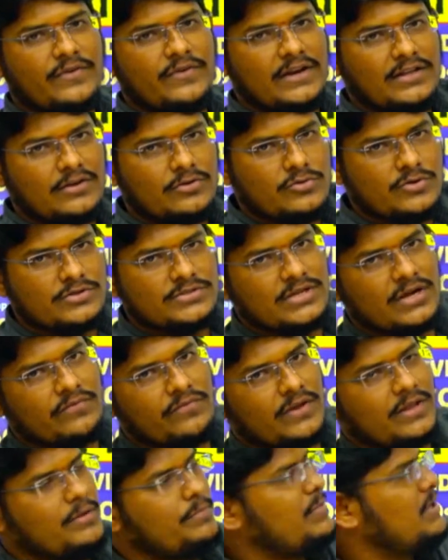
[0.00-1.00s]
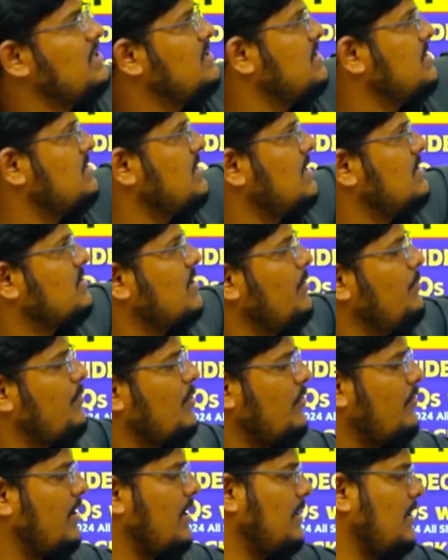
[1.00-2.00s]
the course after the purchase also I
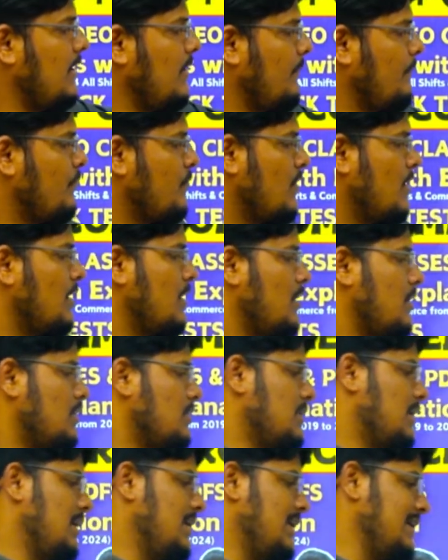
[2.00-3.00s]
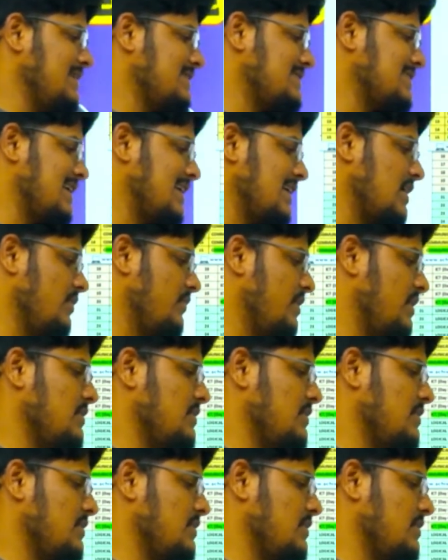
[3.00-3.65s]
provided. The links are given in